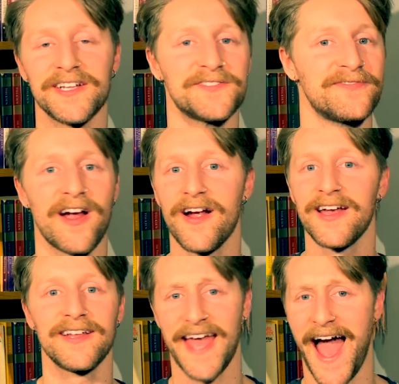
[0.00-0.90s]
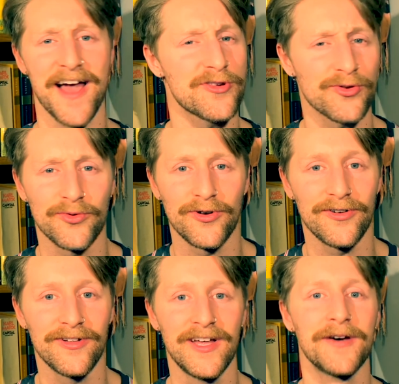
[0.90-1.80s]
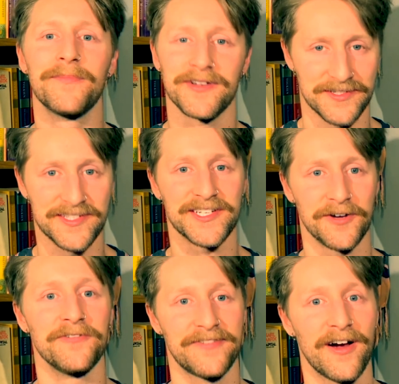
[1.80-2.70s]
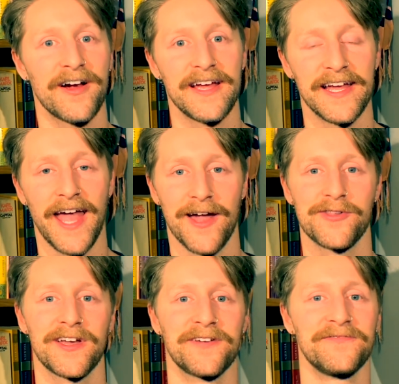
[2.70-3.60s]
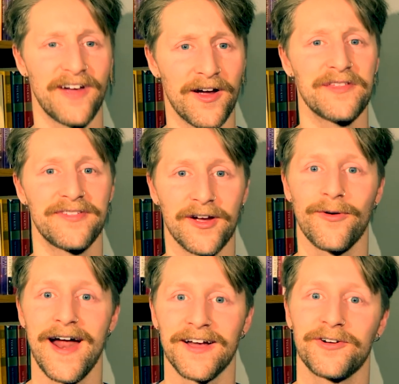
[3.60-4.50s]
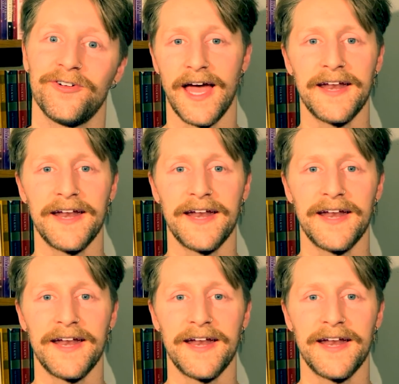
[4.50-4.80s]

It's very casual but still very engaging and very theoretical.